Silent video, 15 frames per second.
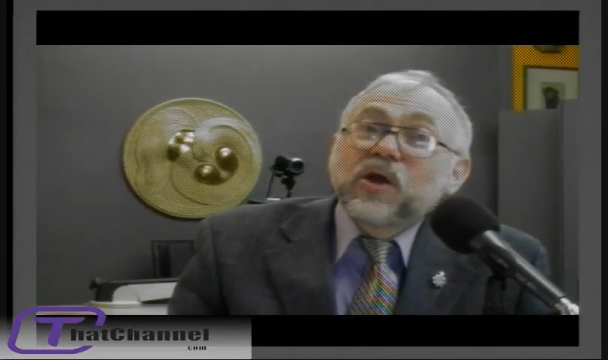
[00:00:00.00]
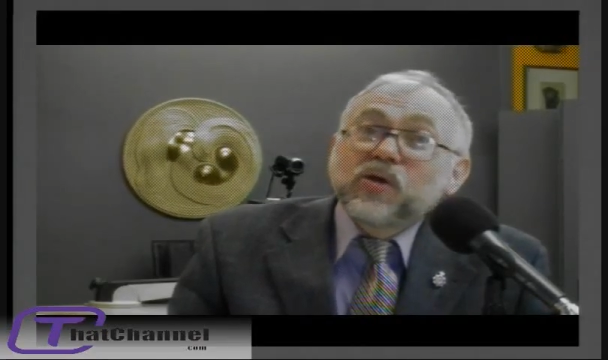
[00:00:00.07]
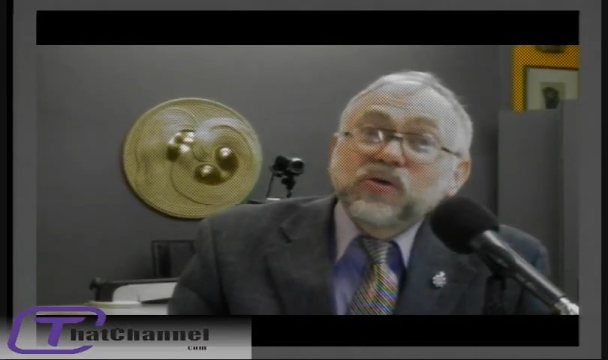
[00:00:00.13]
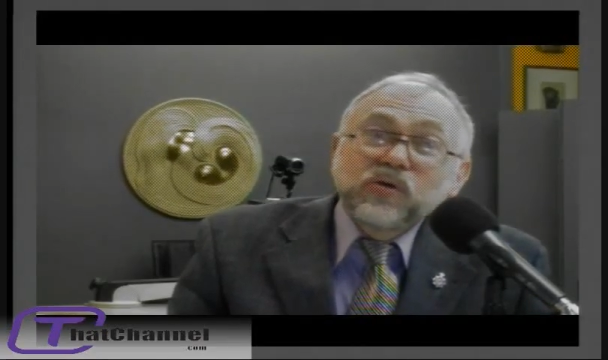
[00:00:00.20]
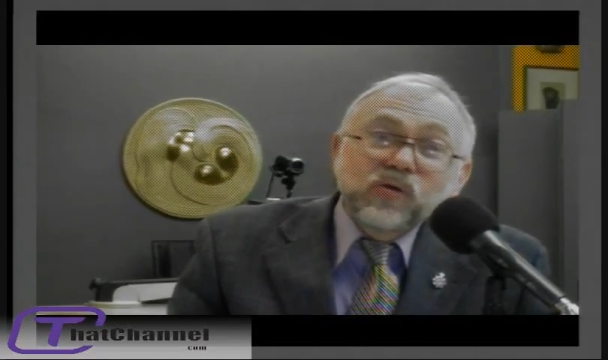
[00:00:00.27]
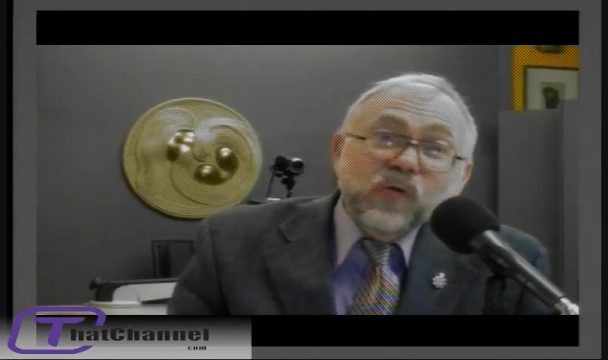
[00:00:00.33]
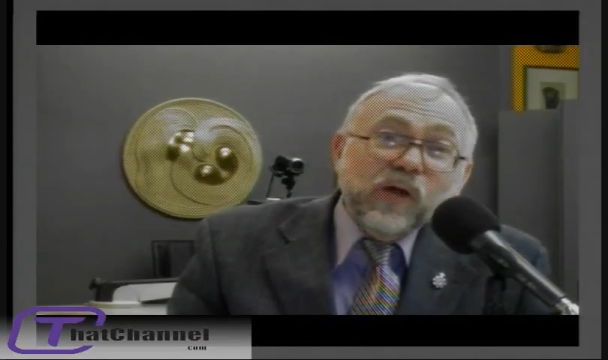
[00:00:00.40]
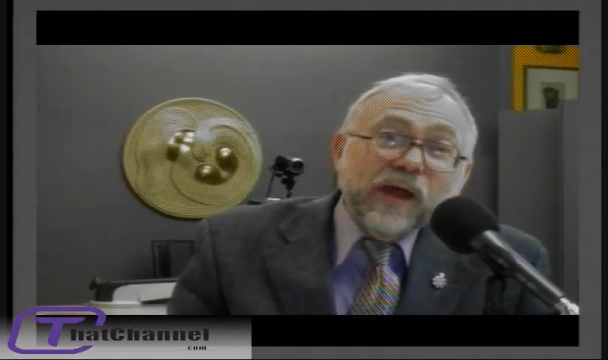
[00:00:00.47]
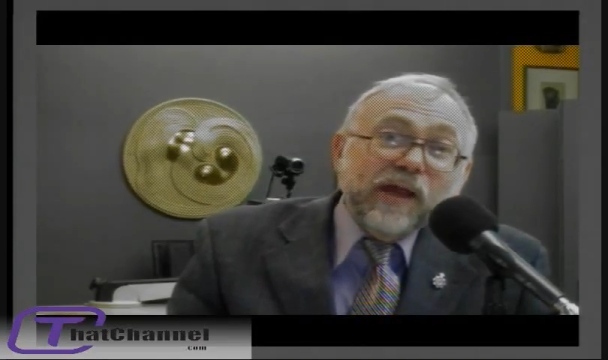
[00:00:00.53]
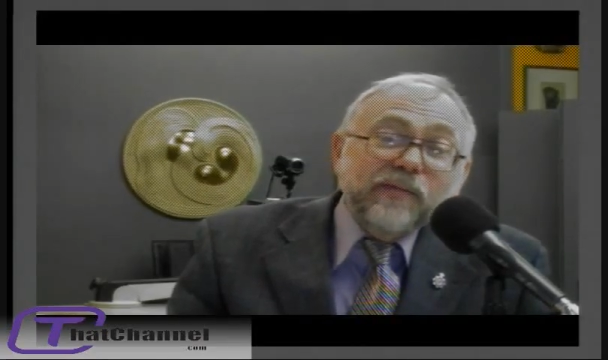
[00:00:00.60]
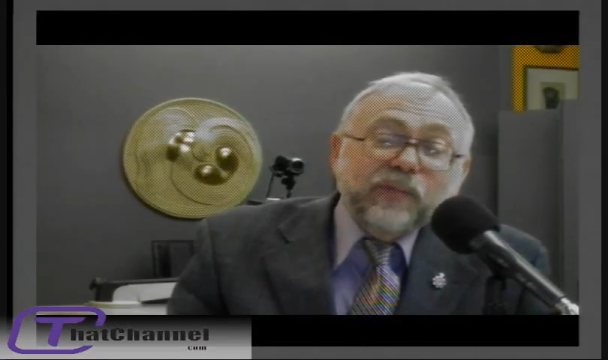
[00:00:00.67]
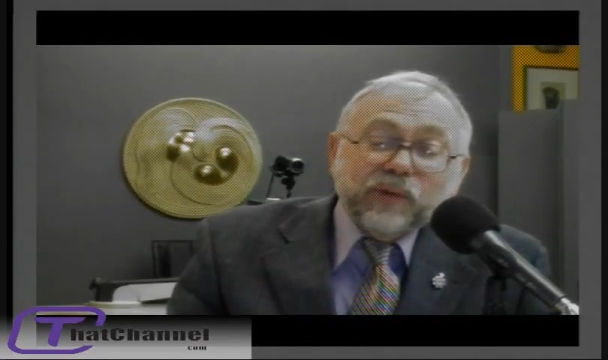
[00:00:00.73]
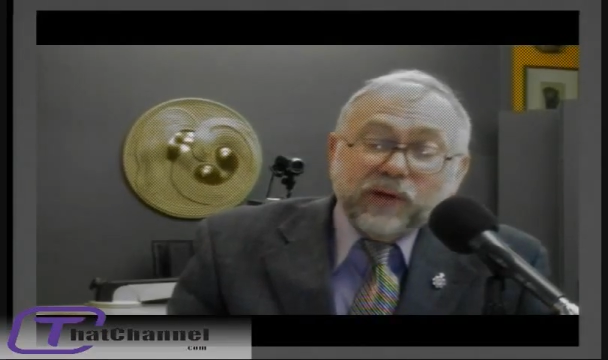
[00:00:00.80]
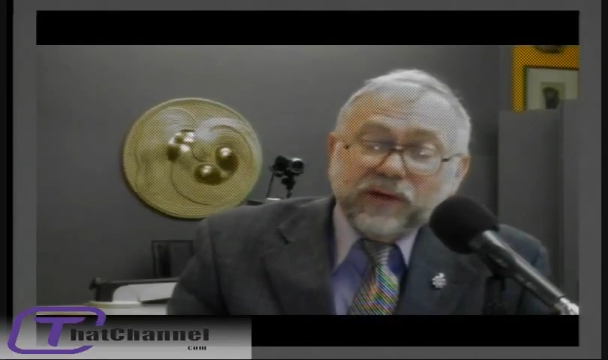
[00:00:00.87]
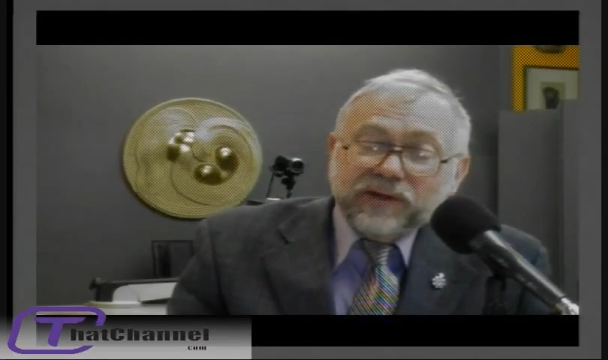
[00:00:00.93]
You ain't
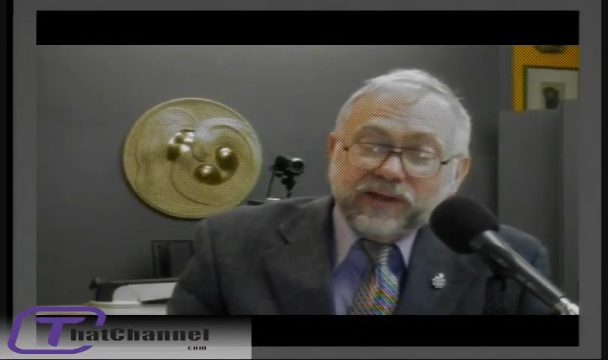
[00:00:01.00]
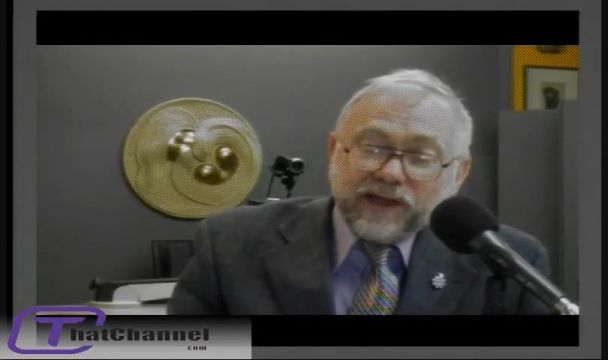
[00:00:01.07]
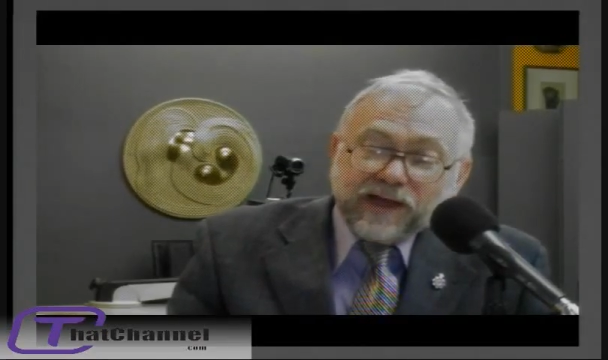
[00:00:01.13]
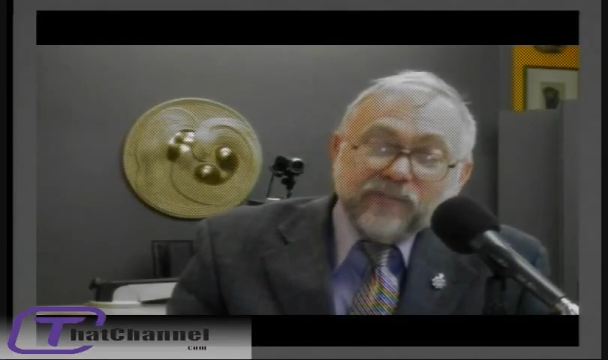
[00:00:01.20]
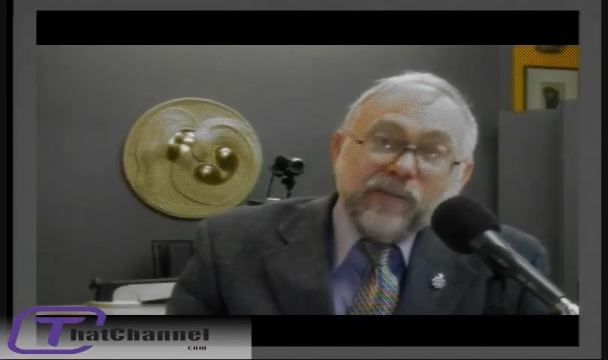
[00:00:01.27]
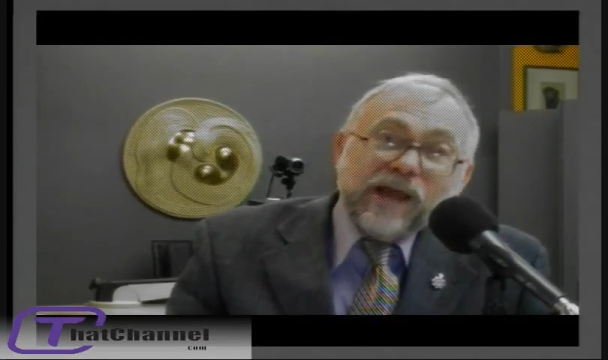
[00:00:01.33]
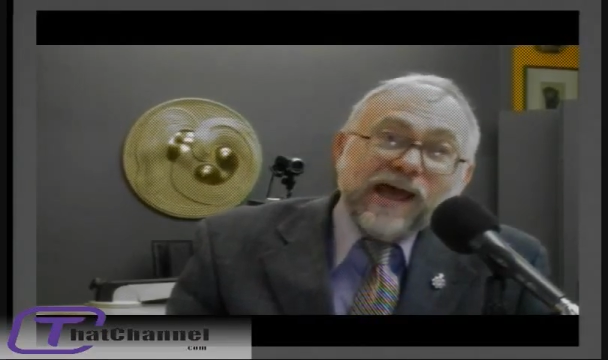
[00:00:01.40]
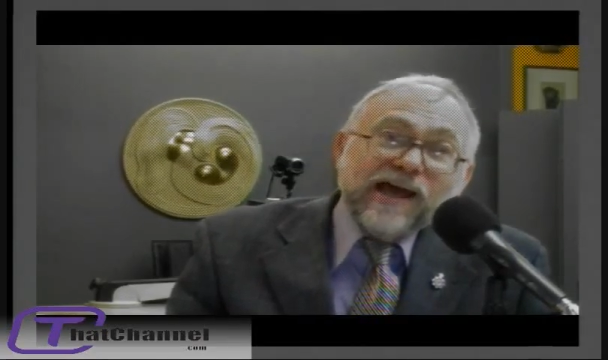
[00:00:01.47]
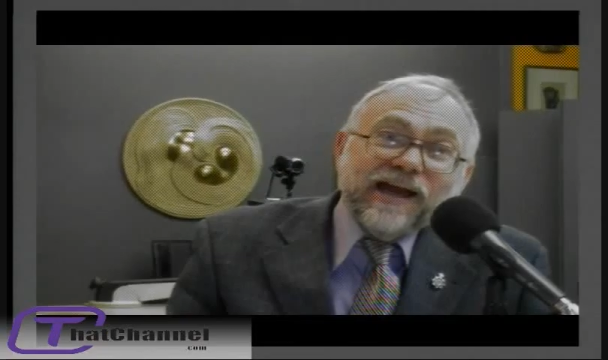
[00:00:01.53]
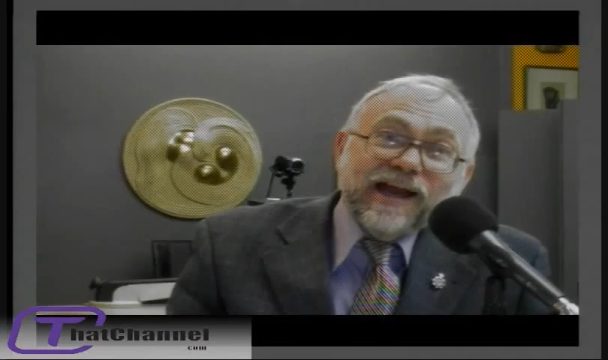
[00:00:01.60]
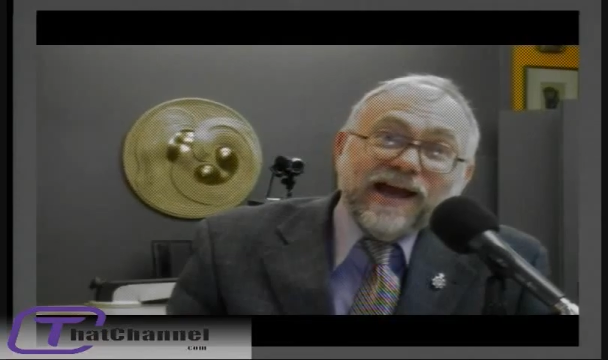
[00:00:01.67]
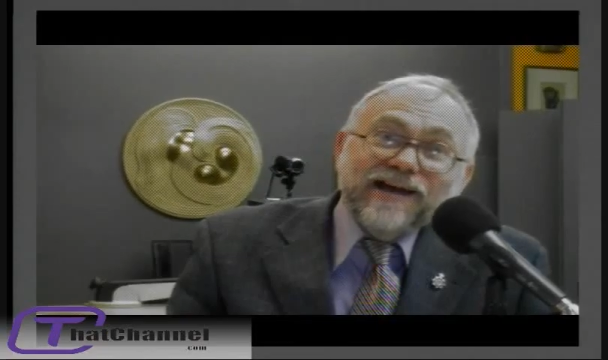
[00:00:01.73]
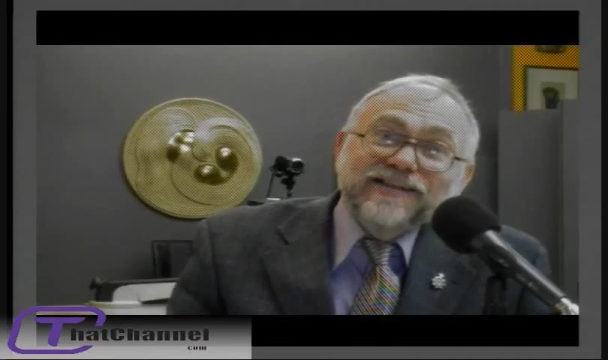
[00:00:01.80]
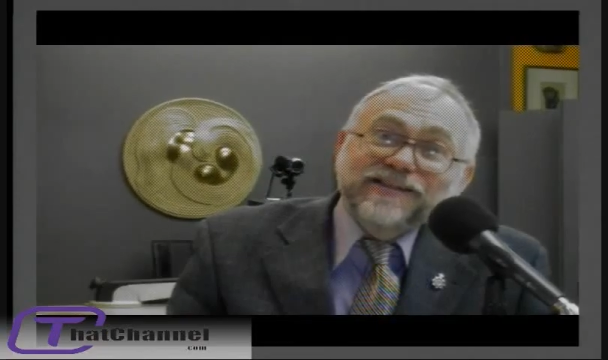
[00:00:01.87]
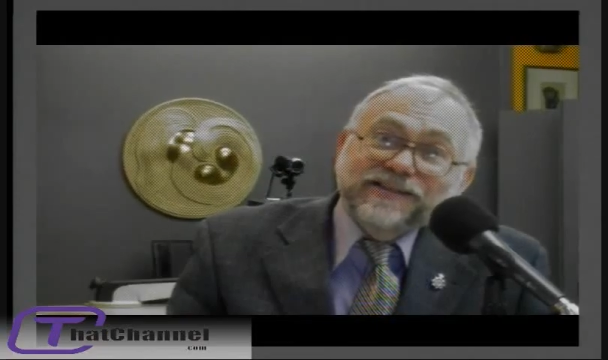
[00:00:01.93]
putting that black
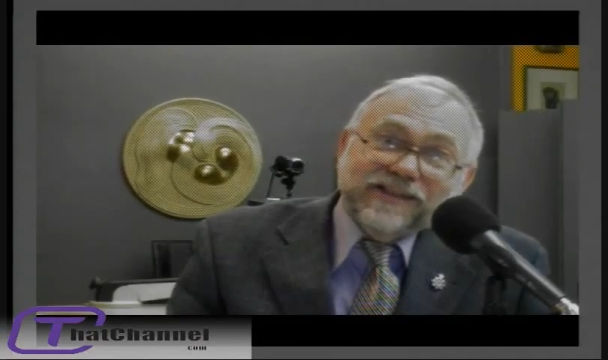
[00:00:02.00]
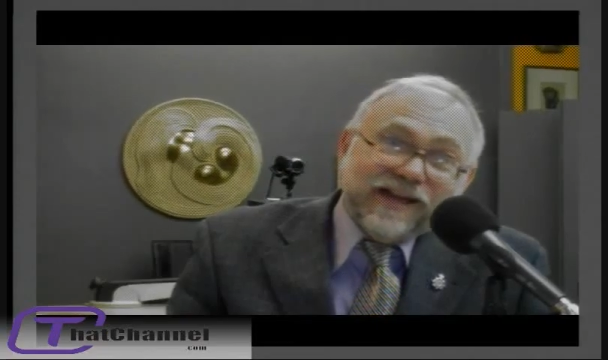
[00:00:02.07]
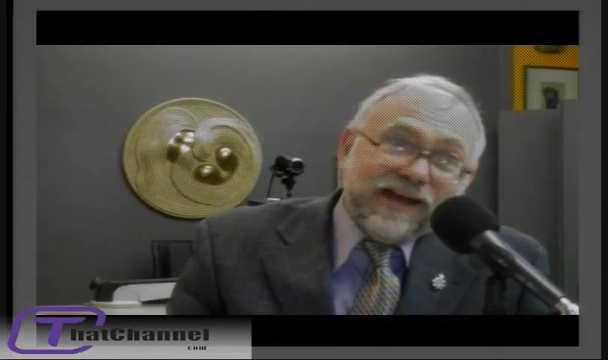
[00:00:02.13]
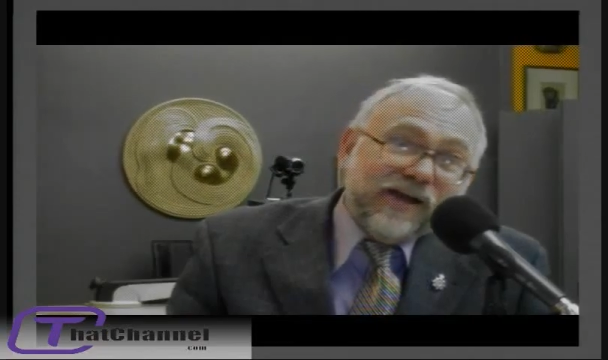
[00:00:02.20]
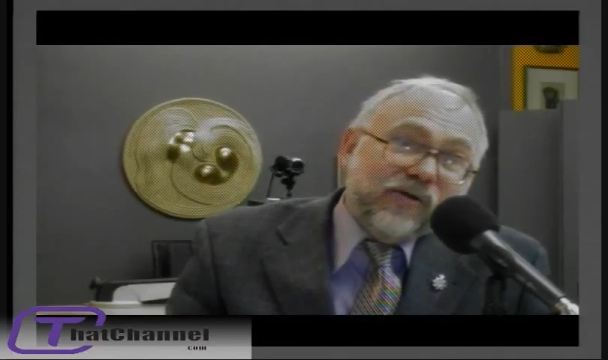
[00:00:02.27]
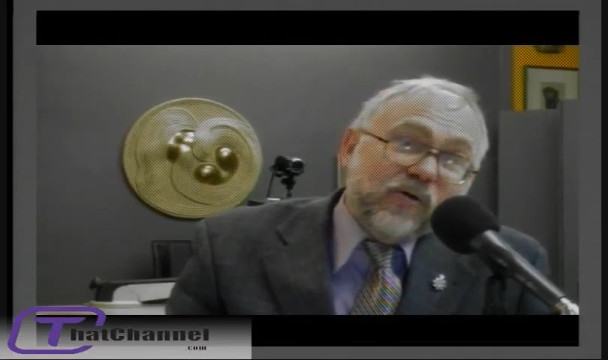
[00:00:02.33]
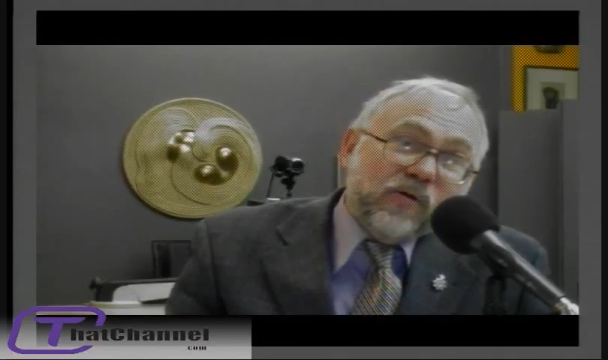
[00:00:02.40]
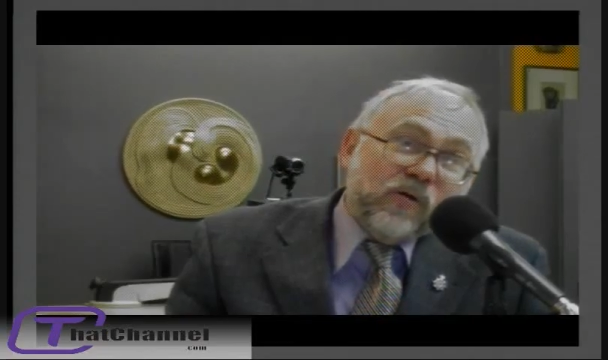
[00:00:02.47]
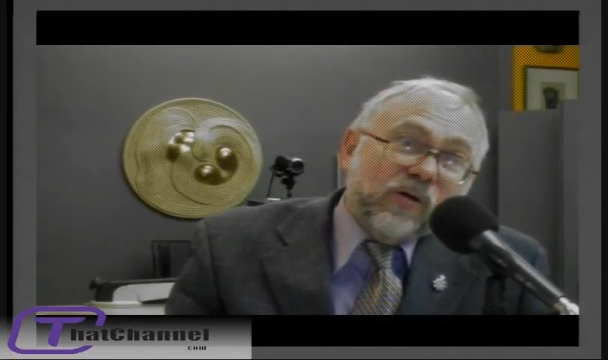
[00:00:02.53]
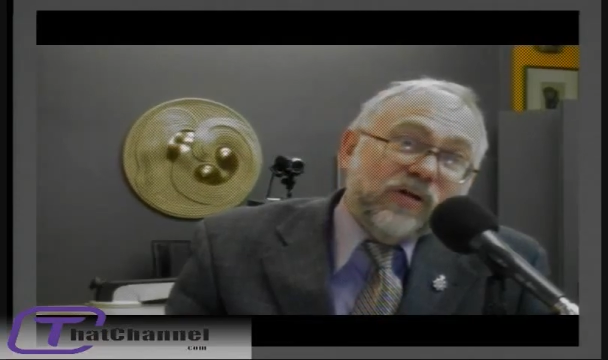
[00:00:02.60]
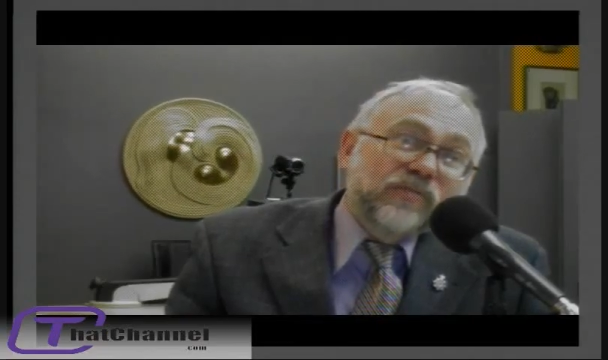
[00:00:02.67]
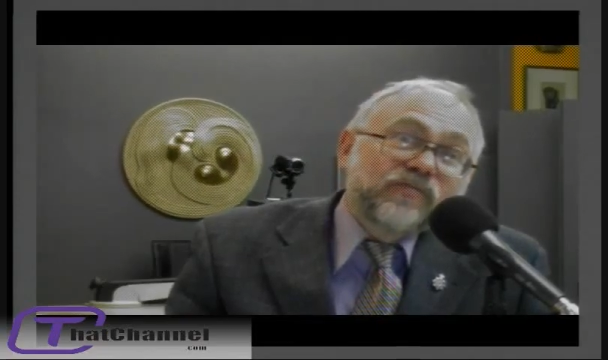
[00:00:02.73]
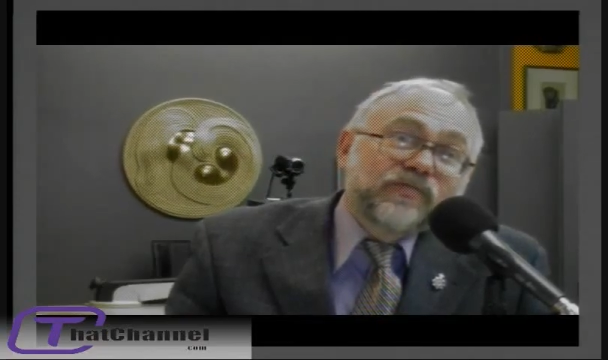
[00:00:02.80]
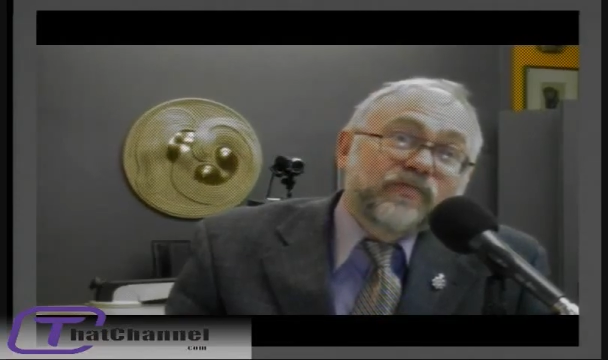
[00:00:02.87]
ass in that hole.